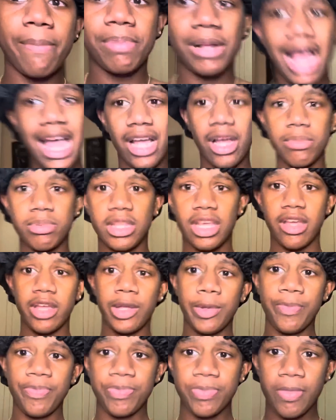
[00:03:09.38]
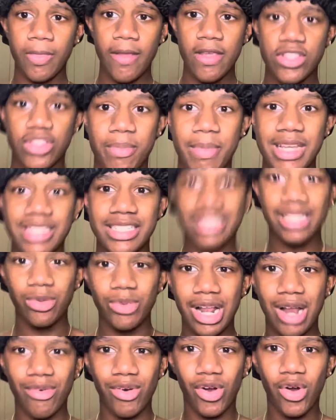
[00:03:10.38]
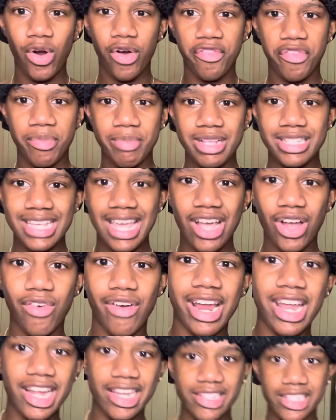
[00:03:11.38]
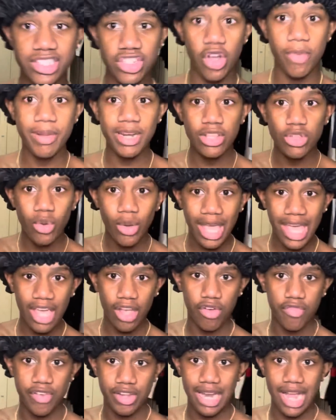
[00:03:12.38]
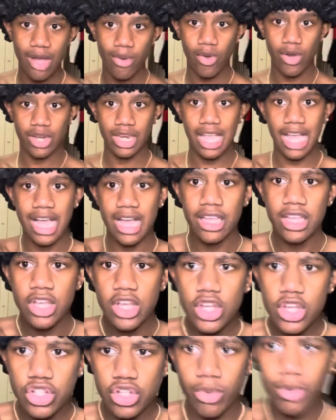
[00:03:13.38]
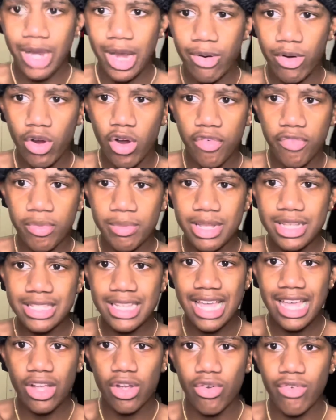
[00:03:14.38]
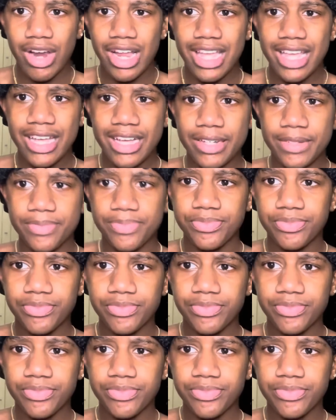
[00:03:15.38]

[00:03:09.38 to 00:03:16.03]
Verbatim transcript: plaque up there. So basically when I record from this angle right here, because this is going to be the new angle for now on, yeah? So when I record from this angle right here,